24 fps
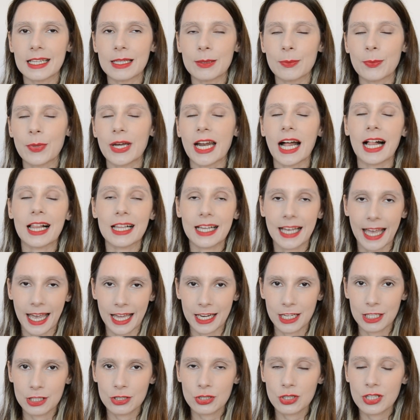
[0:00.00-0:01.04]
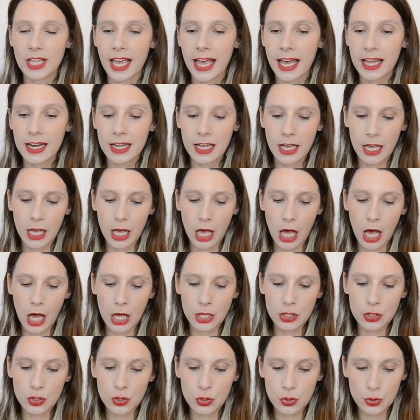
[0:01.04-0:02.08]
but I'll get into that.
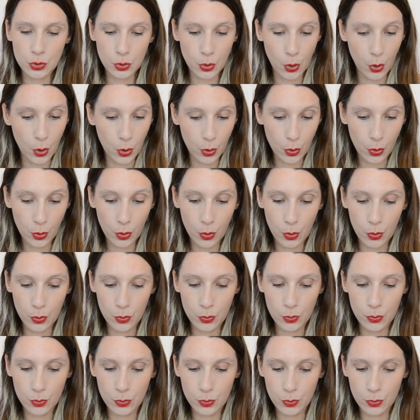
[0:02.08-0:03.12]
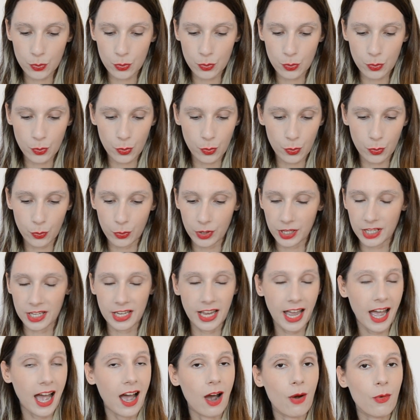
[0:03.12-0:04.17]
So,
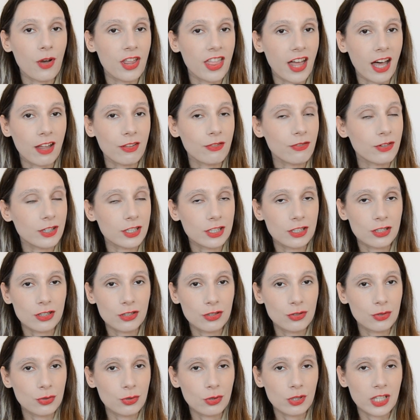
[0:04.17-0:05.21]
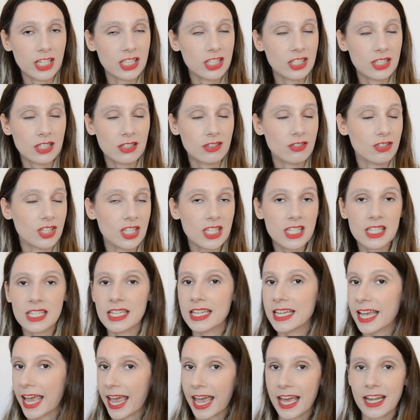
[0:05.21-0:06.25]
yeah, without further ado, let's just
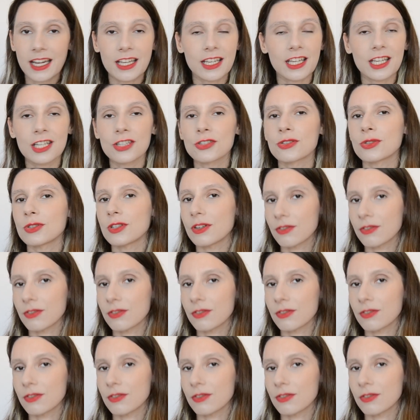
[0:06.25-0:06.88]
get into the